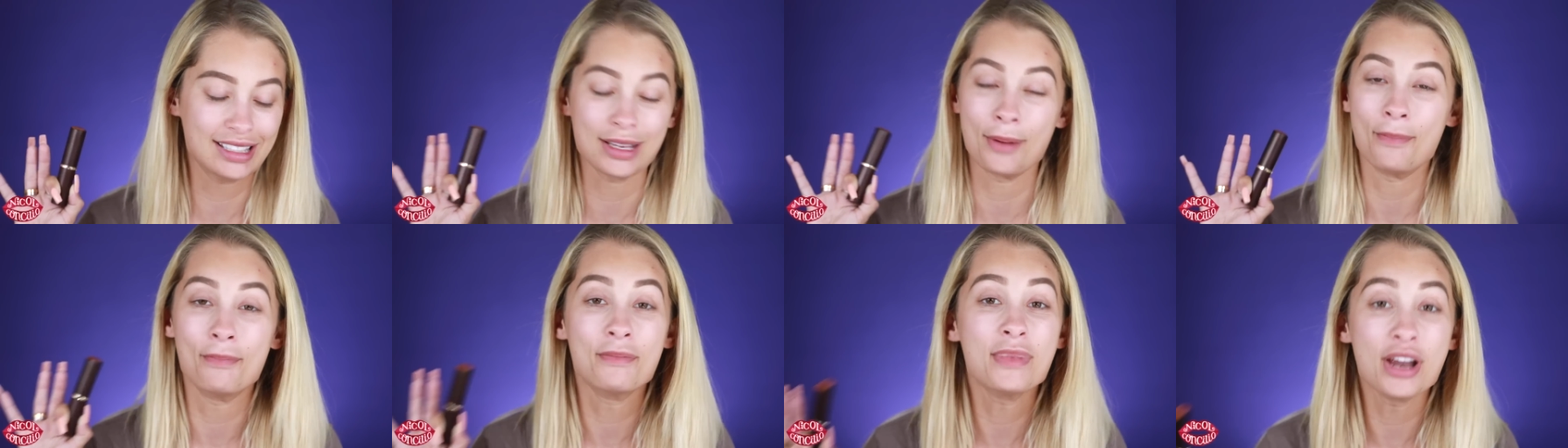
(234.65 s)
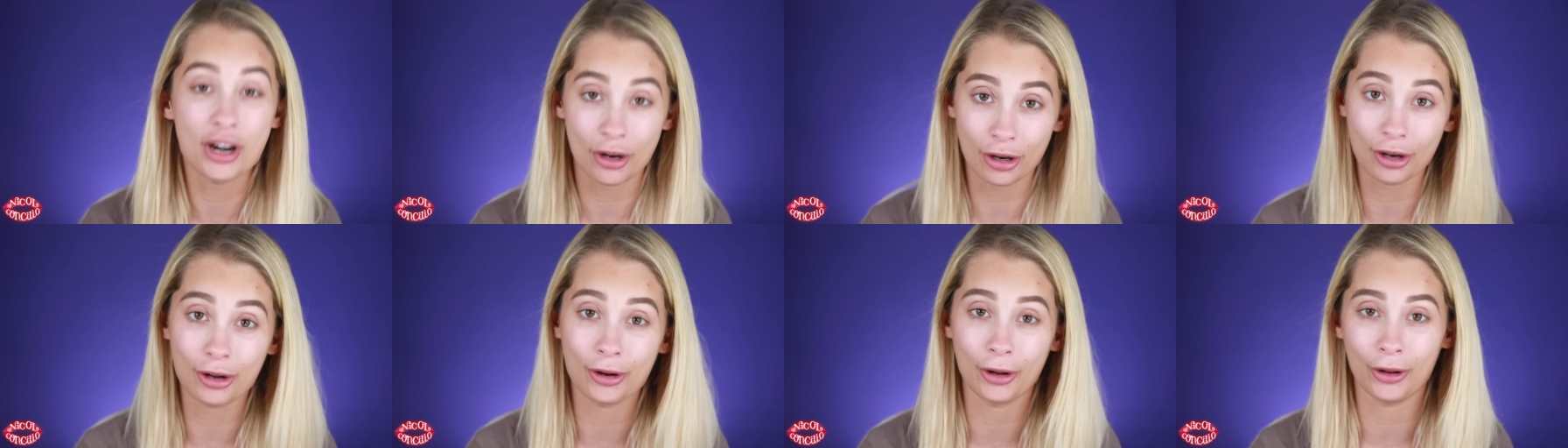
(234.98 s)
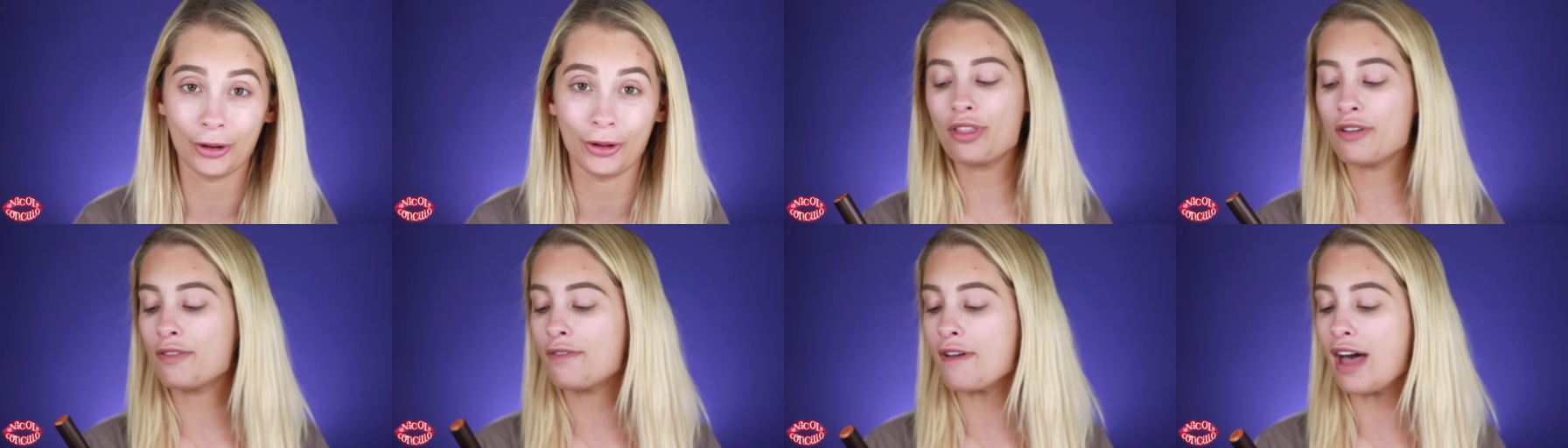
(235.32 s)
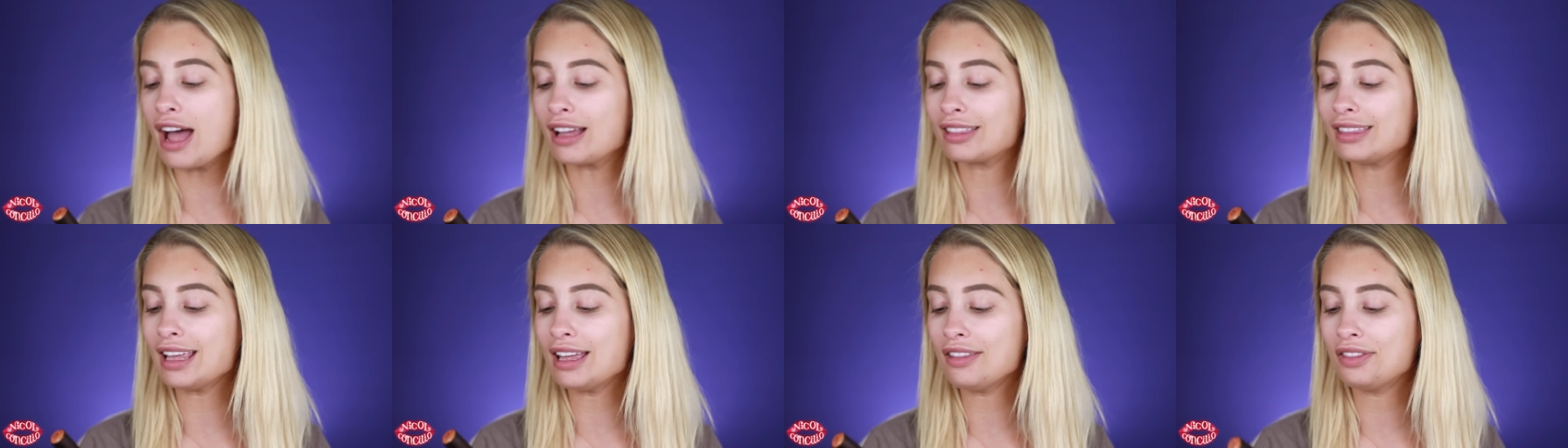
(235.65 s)
is a miracle. The
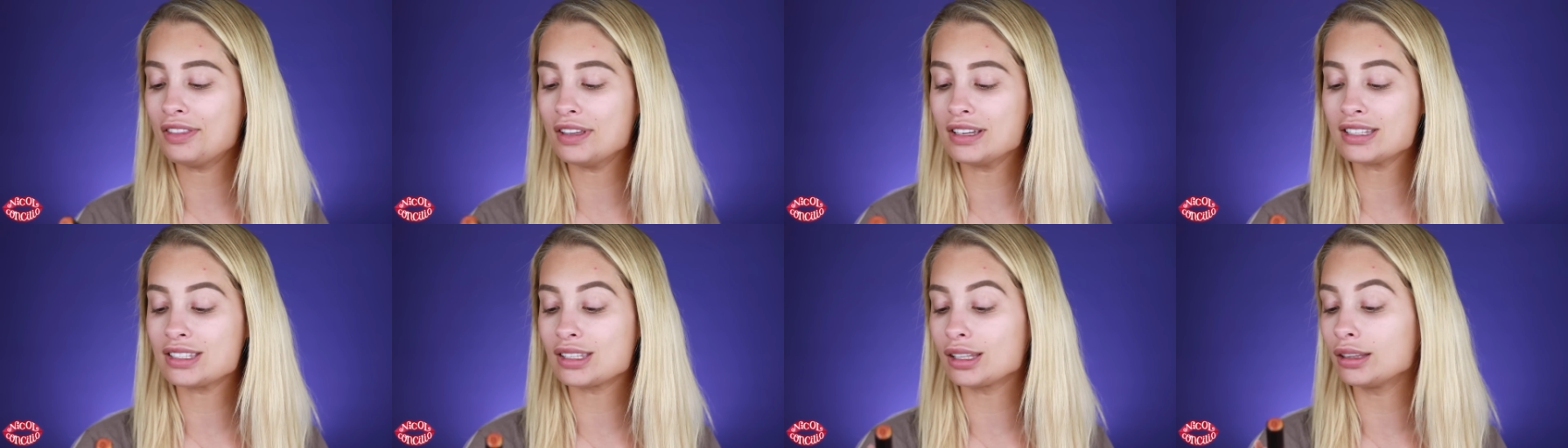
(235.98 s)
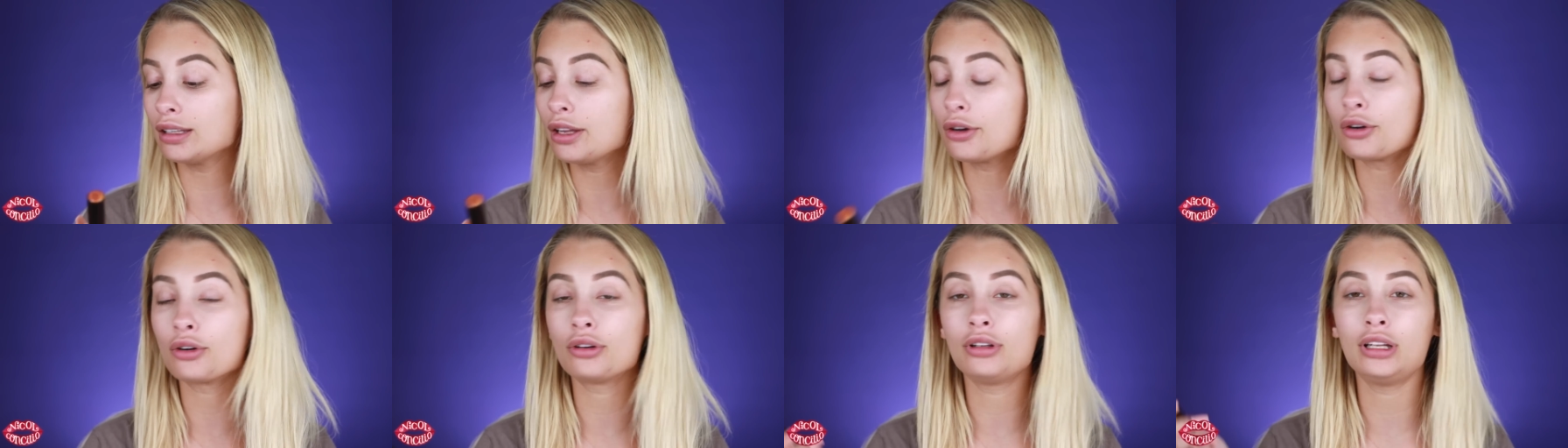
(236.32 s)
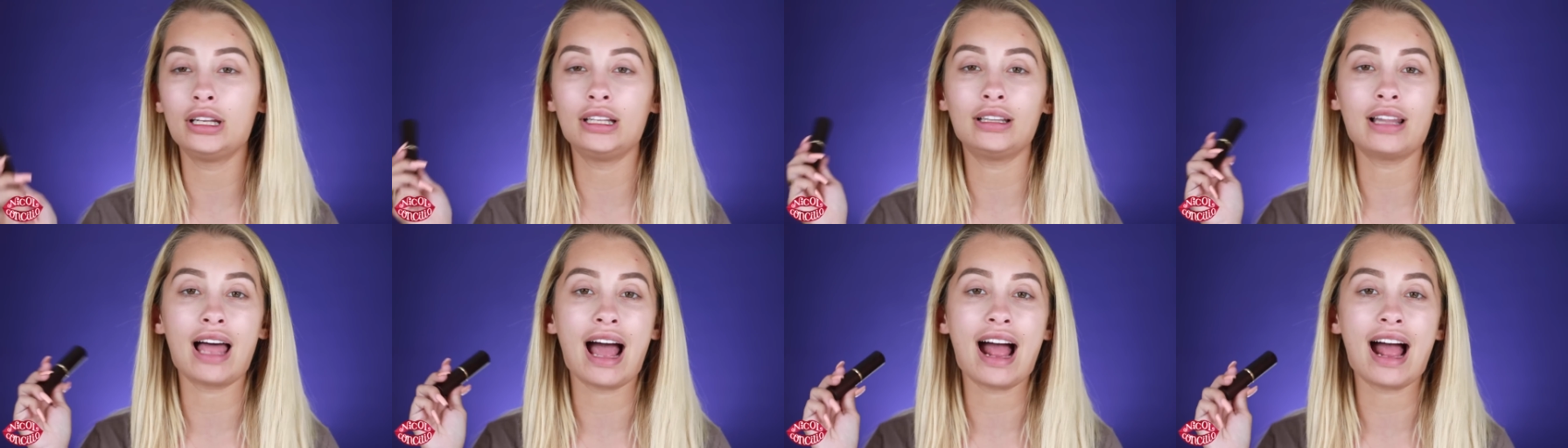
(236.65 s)
fact that this literally